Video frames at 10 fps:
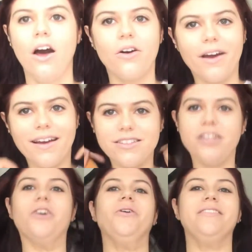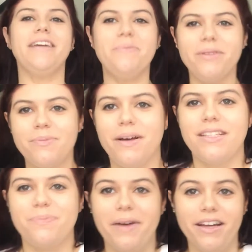Okay, so I dampened my
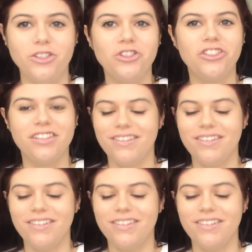sponge.